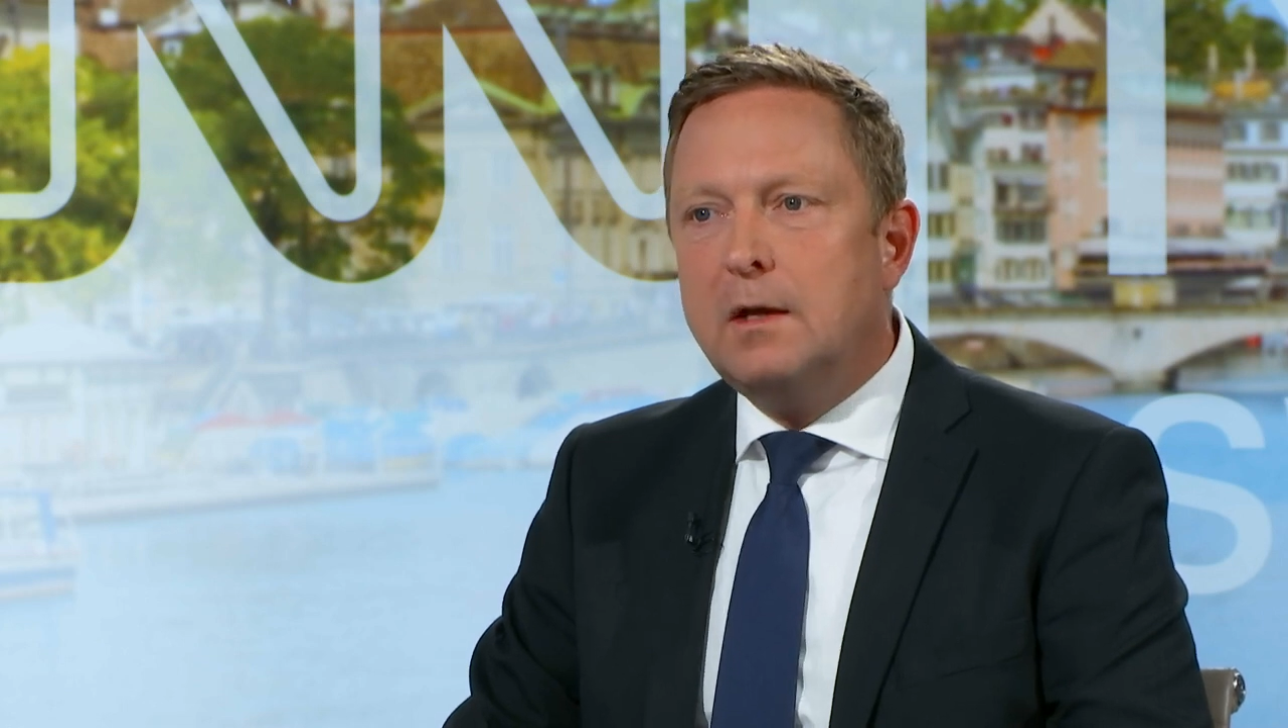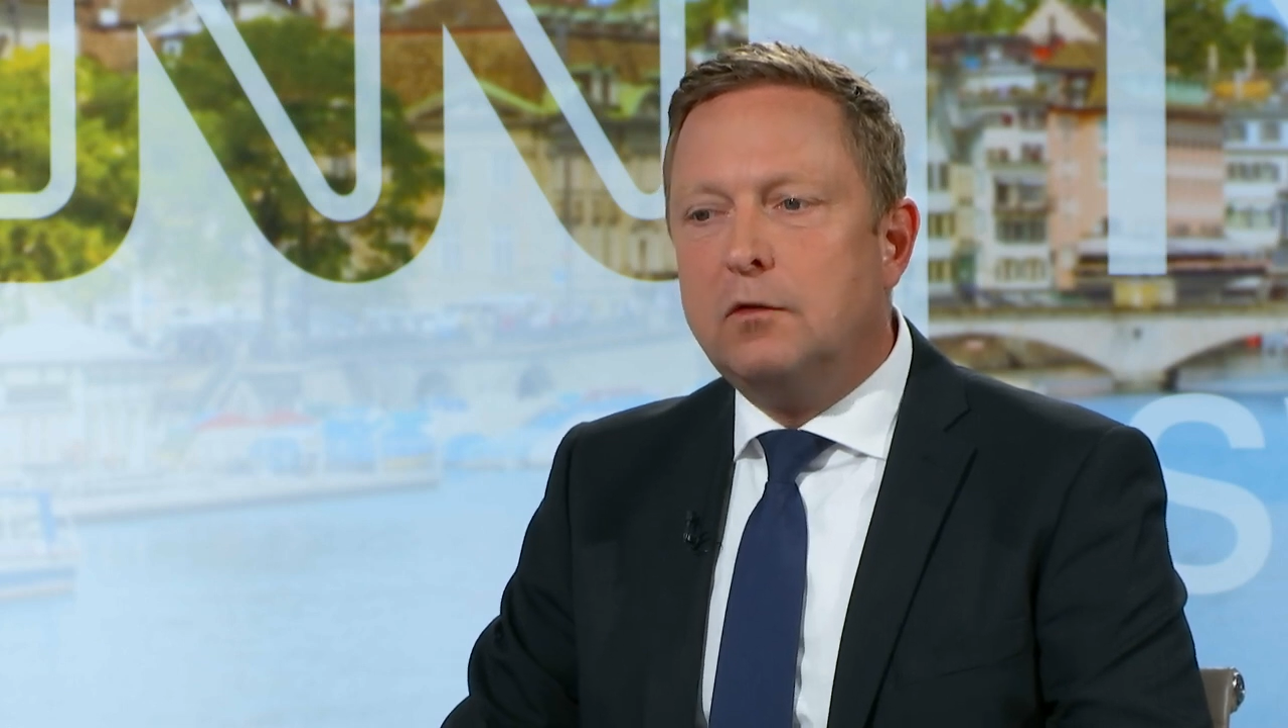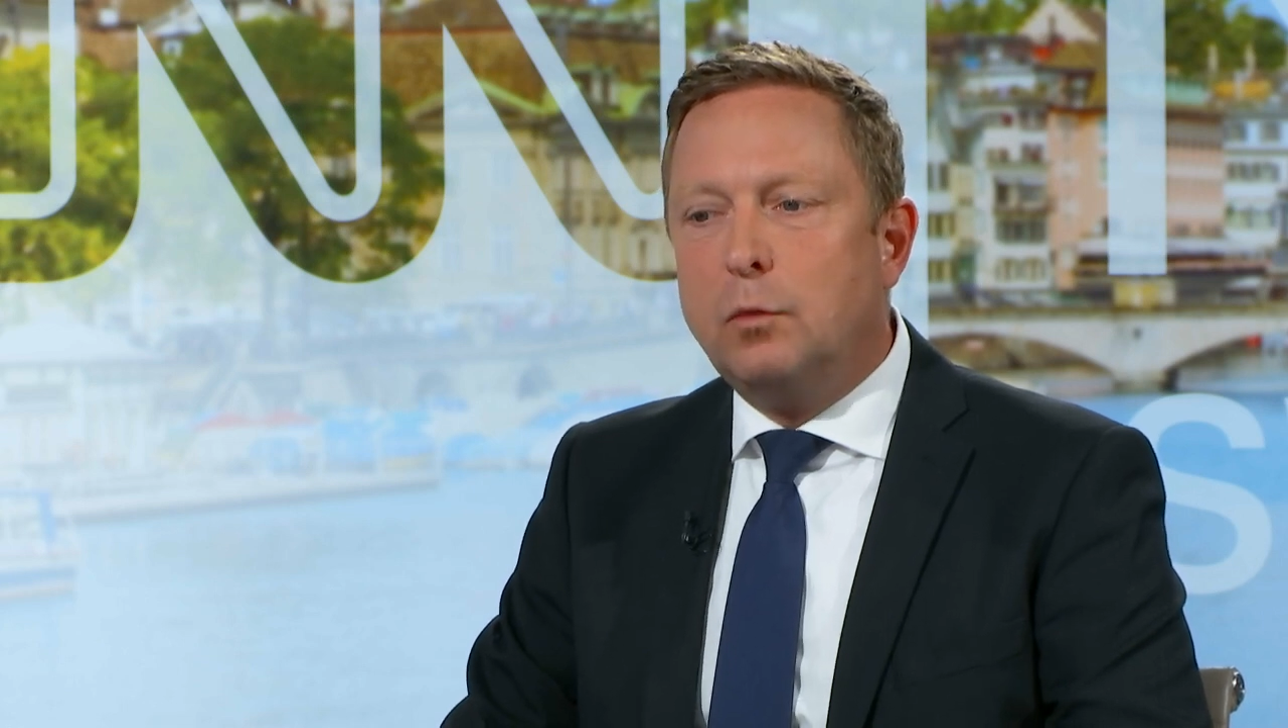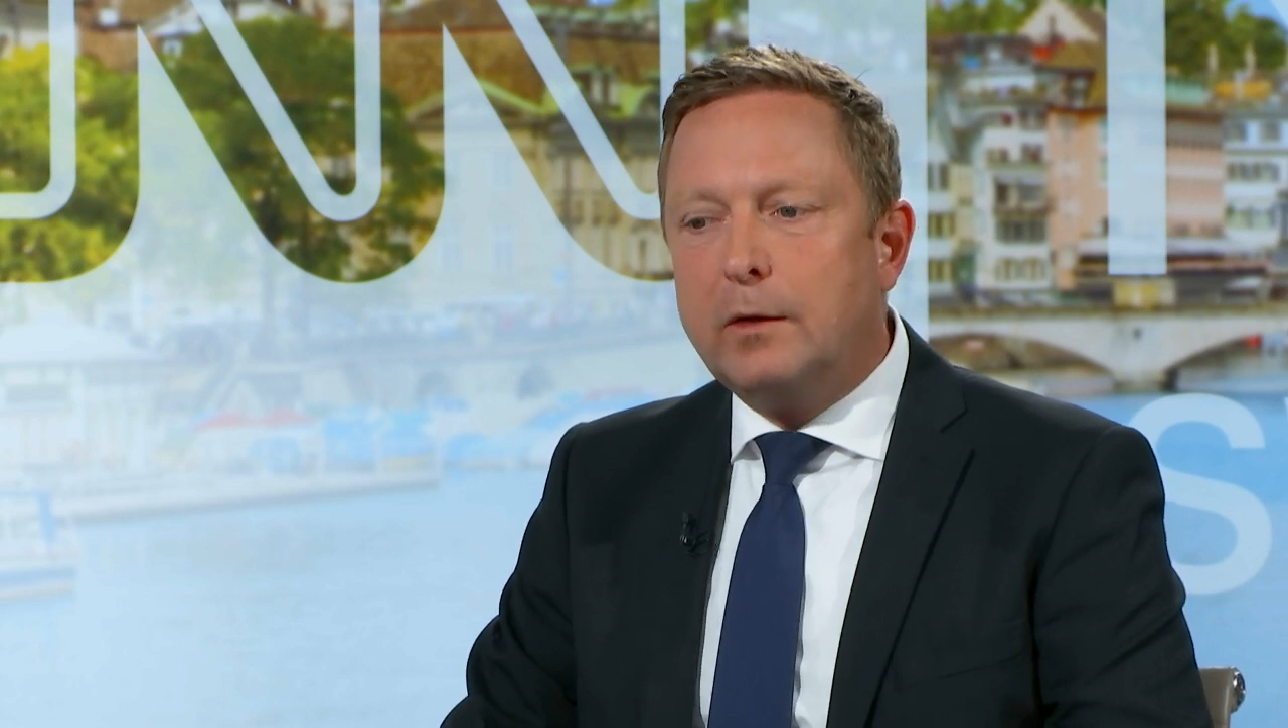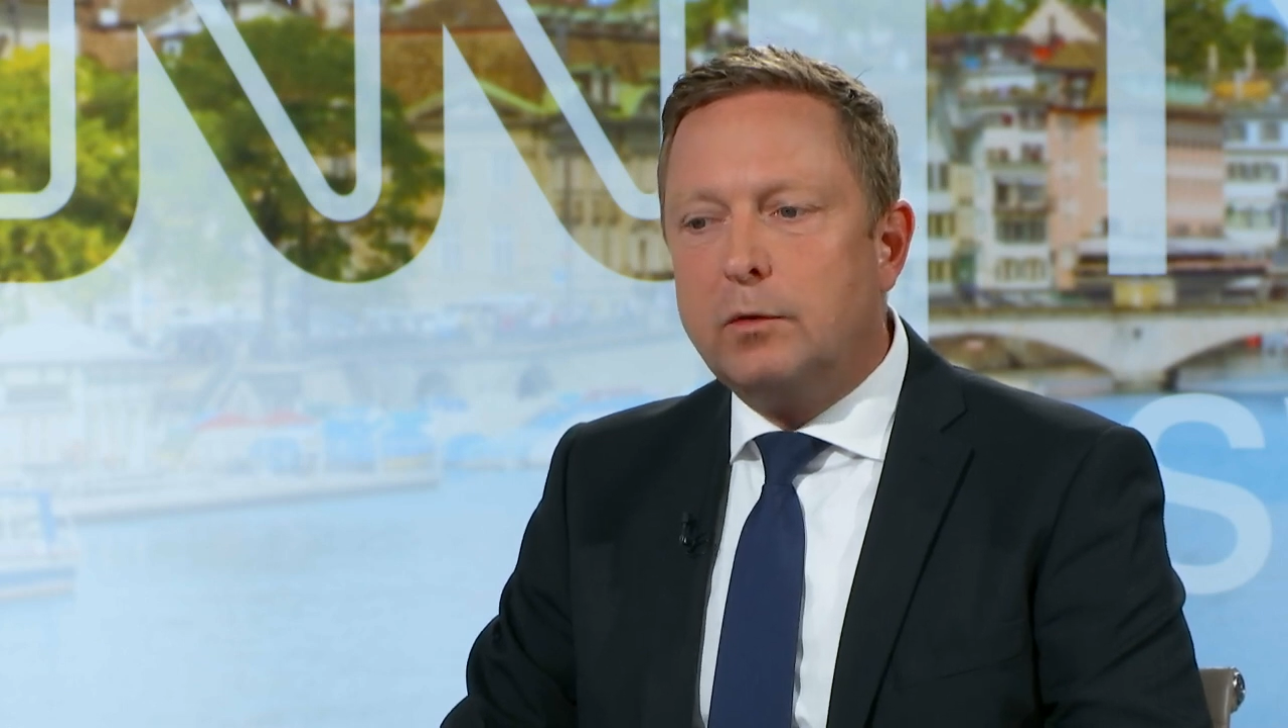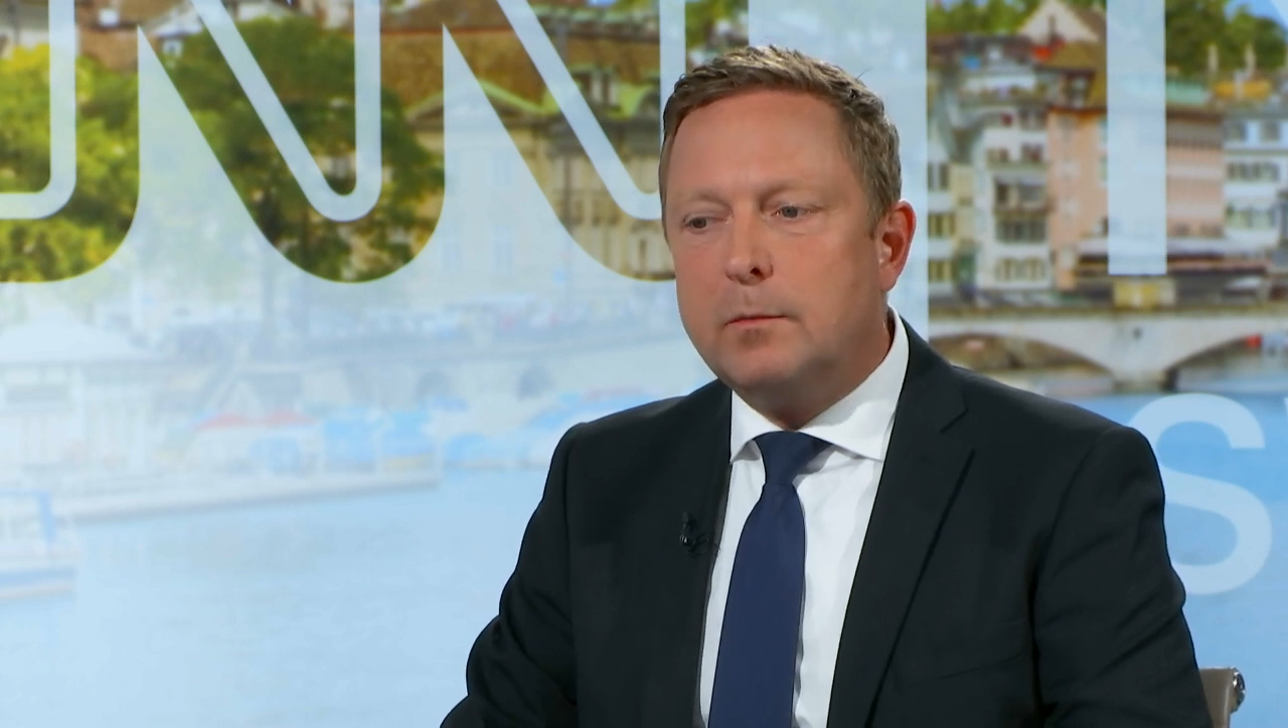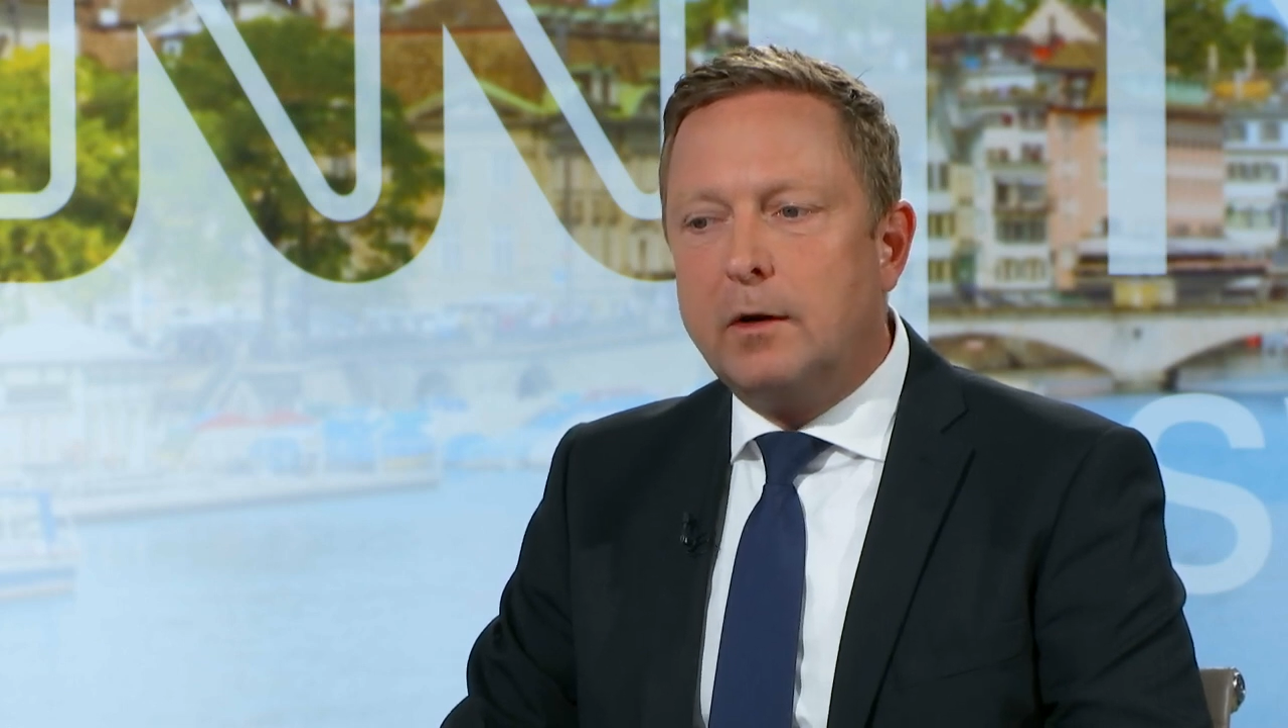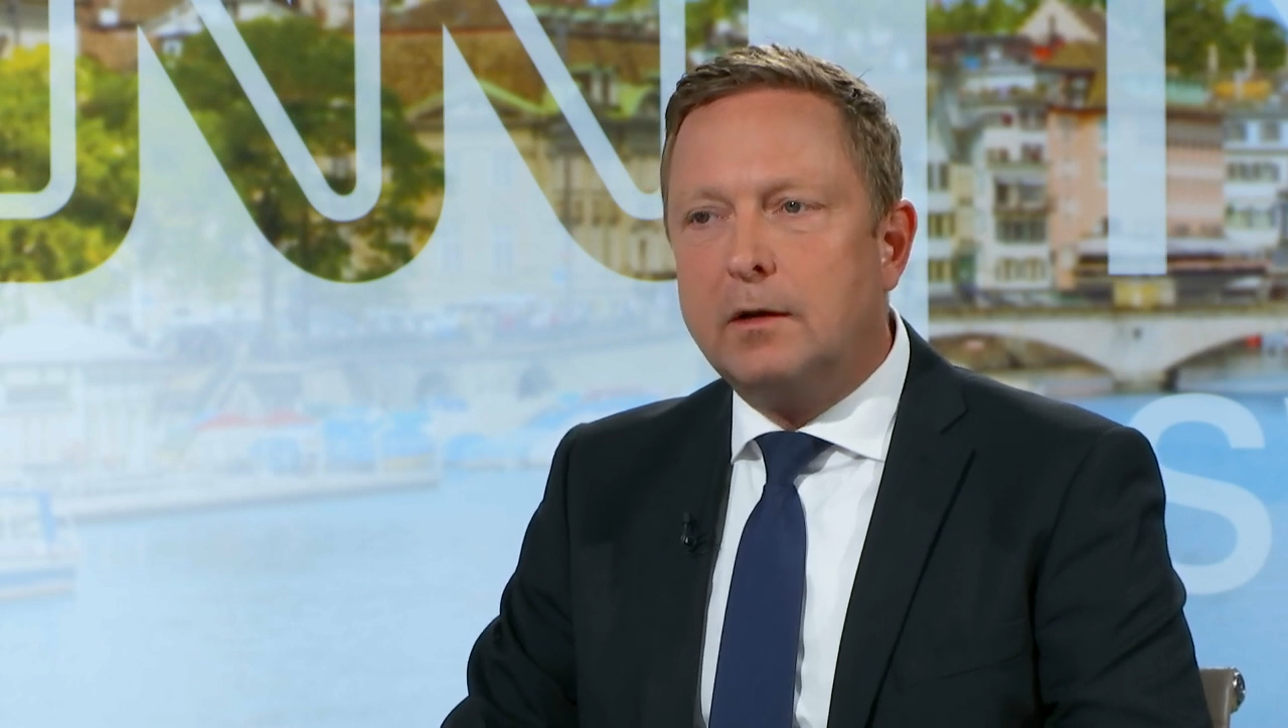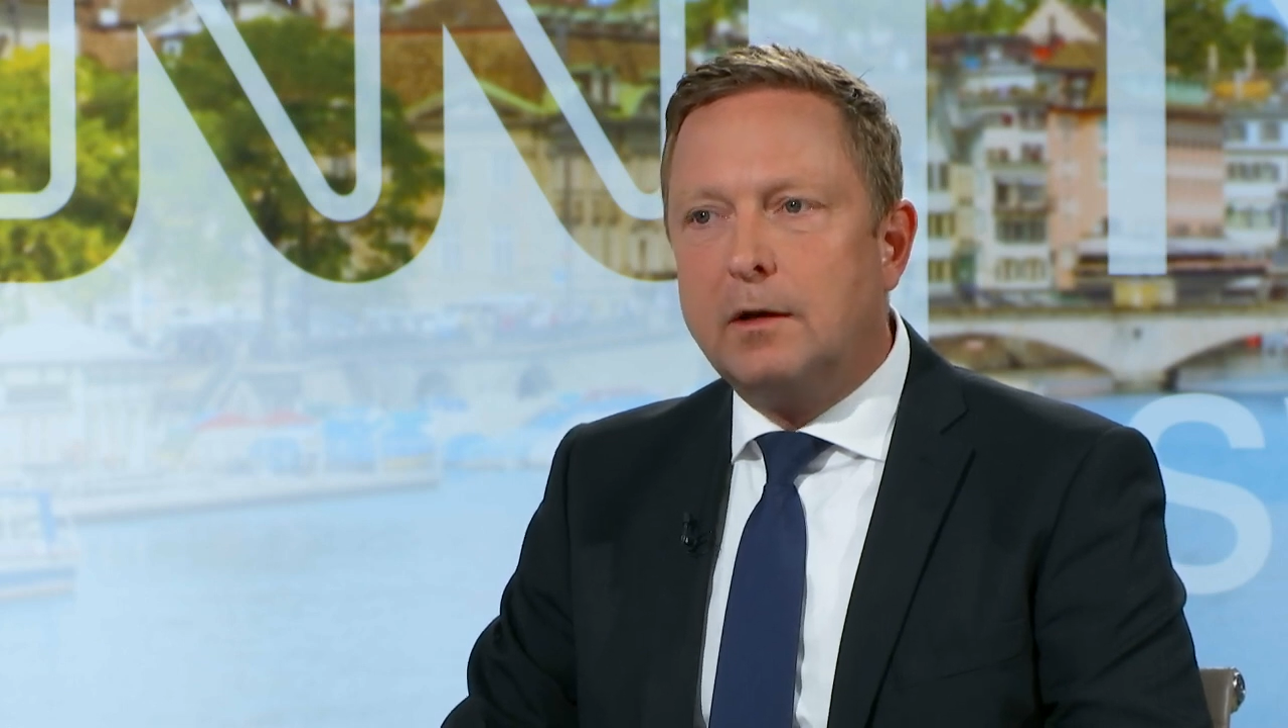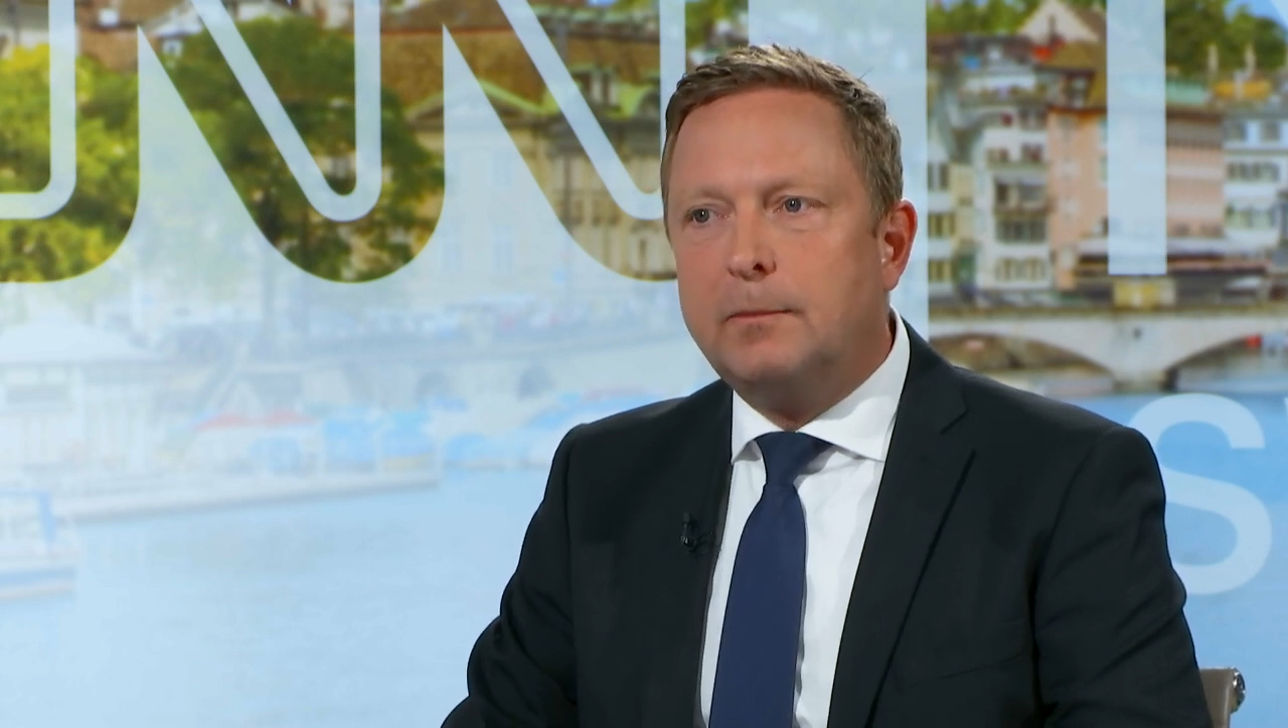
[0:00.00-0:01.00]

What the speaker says: to equity market